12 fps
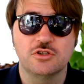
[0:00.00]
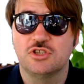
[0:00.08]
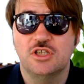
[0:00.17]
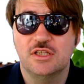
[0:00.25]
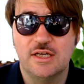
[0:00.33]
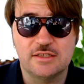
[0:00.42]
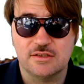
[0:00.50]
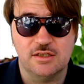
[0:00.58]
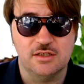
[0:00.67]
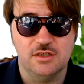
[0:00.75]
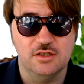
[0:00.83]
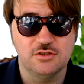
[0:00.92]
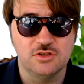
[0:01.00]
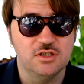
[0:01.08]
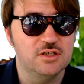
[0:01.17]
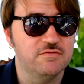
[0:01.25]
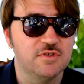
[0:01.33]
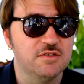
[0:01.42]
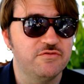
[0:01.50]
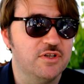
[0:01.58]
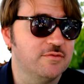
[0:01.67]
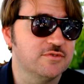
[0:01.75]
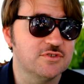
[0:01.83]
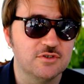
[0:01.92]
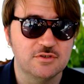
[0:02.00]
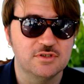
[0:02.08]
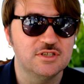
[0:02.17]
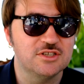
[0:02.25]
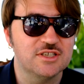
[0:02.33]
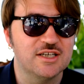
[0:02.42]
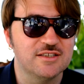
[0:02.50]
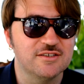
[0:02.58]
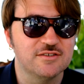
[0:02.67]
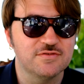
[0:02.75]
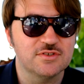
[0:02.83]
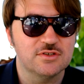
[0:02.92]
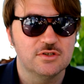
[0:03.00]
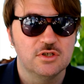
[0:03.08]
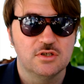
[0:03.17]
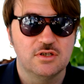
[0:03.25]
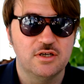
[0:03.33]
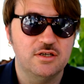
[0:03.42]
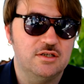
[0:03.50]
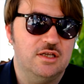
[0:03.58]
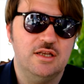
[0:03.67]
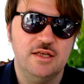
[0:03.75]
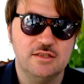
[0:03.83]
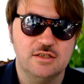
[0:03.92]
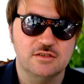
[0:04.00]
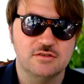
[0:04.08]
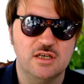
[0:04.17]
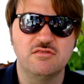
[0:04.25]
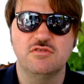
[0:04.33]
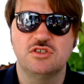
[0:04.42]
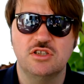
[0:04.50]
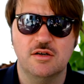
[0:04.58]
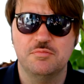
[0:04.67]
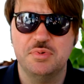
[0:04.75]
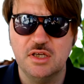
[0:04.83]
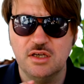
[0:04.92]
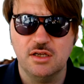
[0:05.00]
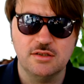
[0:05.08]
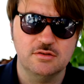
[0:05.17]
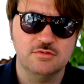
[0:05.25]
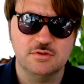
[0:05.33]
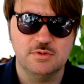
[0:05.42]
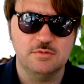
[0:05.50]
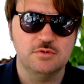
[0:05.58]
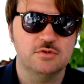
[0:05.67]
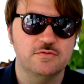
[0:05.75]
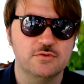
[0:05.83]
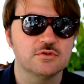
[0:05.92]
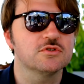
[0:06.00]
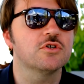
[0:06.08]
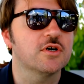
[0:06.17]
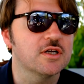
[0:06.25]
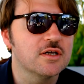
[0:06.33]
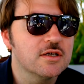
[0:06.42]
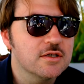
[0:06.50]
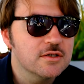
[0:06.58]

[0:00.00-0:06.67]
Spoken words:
you don't see that usually in films, no? This kind of, and I like this. And with Jean-Pierre, that was very beautiful. Sorry.